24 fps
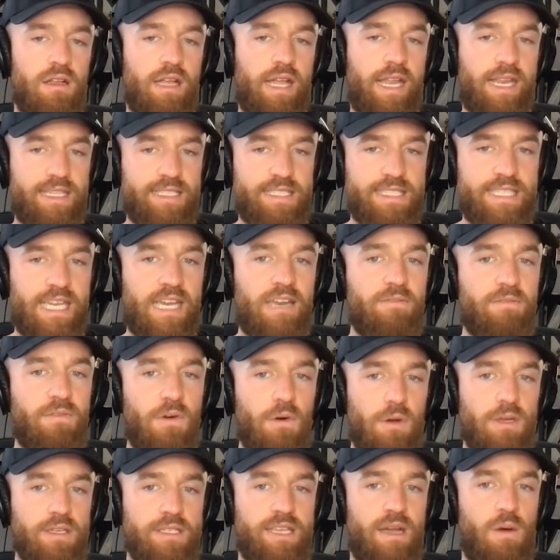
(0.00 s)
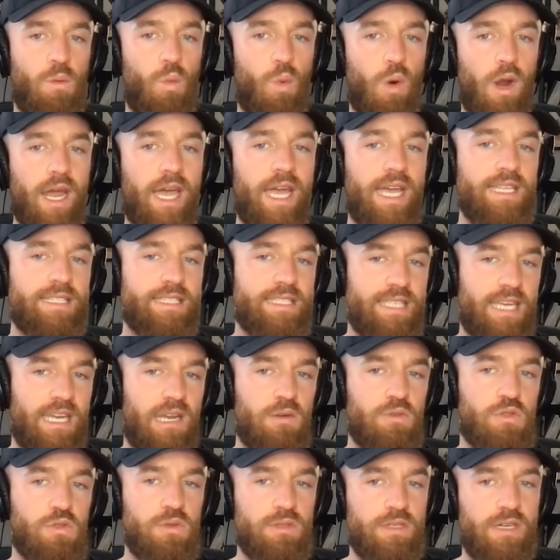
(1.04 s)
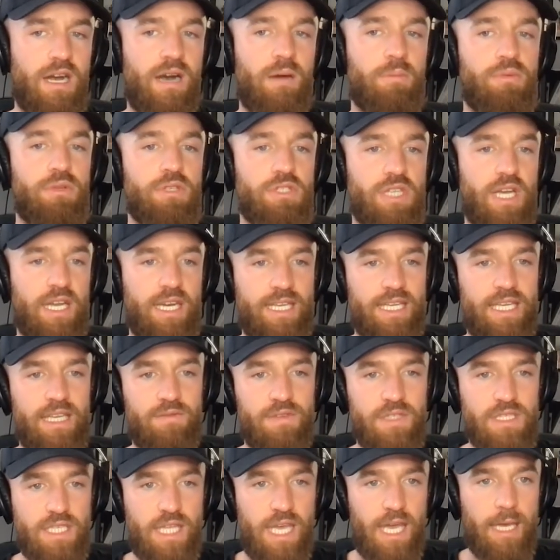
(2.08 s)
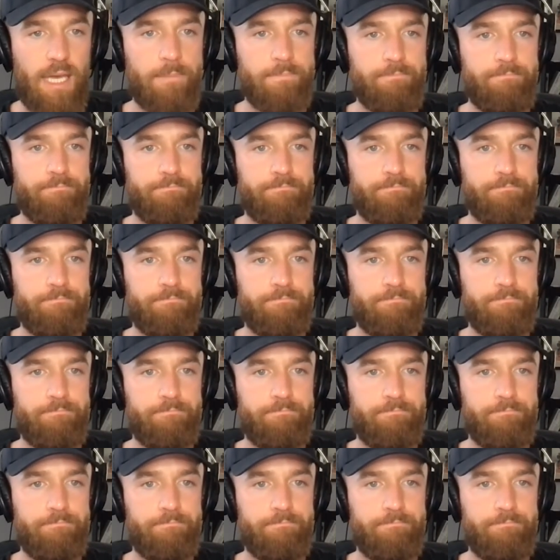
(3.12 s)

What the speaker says: and instead focus on what I had set out to accomplish on a given day.